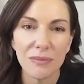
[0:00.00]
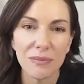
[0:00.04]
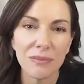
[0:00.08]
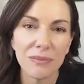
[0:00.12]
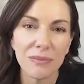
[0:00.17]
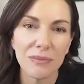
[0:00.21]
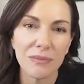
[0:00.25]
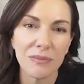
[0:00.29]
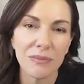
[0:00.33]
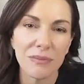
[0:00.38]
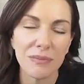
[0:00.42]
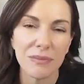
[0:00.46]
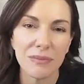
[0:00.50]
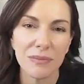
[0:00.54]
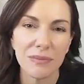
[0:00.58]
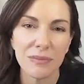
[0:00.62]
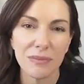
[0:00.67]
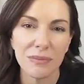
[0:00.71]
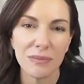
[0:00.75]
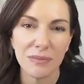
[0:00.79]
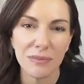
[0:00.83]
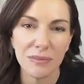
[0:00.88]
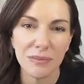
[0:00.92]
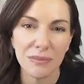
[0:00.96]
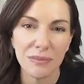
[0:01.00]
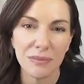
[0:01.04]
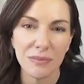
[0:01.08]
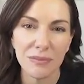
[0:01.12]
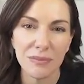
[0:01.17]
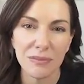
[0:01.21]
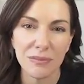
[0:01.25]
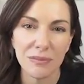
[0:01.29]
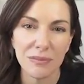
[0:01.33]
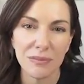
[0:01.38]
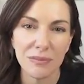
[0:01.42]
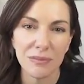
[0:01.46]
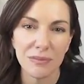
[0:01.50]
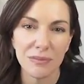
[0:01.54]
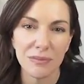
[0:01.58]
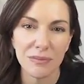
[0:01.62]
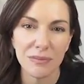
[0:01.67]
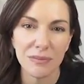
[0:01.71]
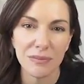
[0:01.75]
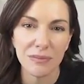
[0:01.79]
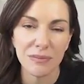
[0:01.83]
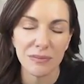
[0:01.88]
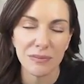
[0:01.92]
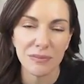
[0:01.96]

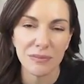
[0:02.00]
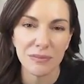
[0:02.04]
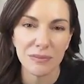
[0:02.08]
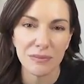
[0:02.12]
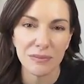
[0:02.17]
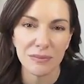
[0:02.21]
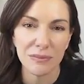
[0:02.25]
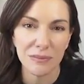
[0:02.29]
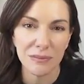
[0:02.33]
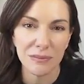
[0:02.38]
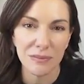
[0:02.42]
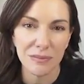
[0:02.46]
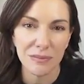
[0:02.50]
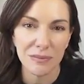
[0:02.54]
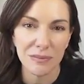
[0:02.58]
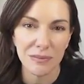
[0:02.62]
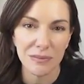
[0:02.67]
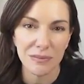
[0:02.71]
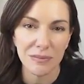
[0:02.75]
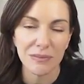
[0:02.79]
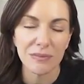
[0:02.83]
[no speech]